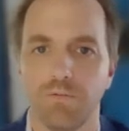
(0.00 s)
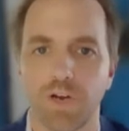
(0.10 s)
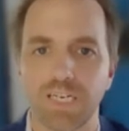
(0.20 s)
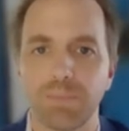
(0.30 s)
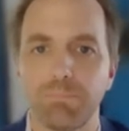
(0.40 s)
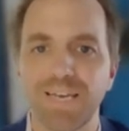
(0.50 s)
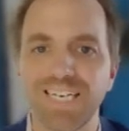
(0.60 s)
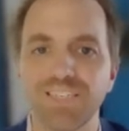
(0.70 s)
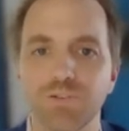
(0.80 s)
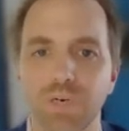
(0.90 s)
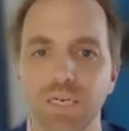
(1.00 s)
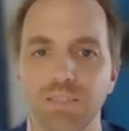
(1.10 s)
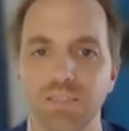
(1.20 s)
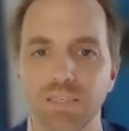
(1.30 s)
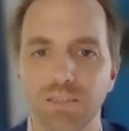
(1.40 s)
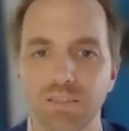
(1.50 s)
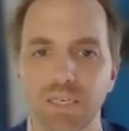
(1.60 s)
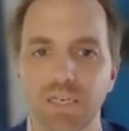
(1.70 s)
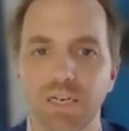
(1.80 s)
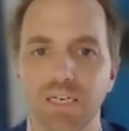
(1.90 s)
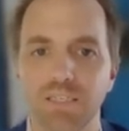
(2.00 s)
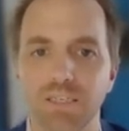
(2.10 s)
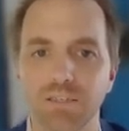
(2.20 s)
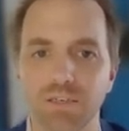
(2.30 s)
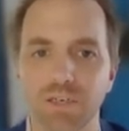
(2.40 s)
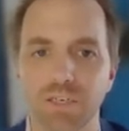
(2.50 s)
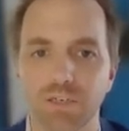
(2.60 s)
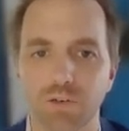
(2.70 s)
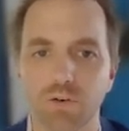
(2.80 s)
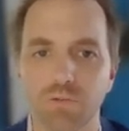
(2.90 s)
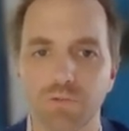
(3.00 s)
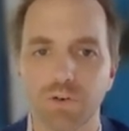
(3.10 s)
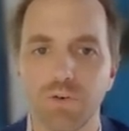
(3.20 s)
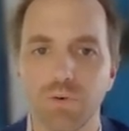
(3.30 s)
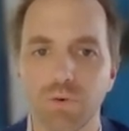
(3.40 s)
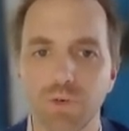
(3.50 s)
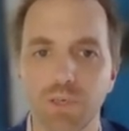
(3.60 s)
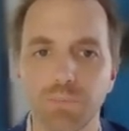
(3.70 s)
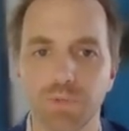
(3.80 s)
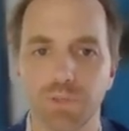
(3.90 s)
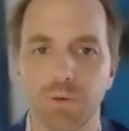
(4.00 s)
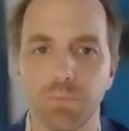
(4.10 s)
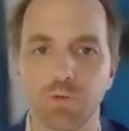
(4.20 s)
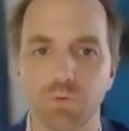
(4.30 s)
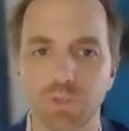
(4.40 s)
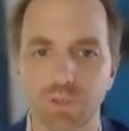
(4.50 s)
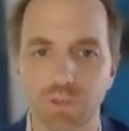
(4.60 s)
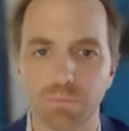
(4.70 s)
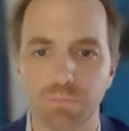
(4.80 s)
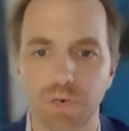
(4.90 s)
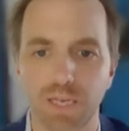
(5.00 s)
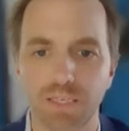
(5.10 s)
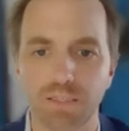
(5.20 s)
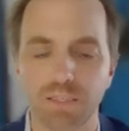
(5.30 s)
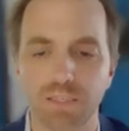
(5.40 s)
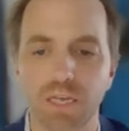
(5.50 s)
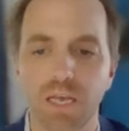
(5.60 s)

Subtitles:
Finally, Pinterest is the latest target of NOIB's most recent complaint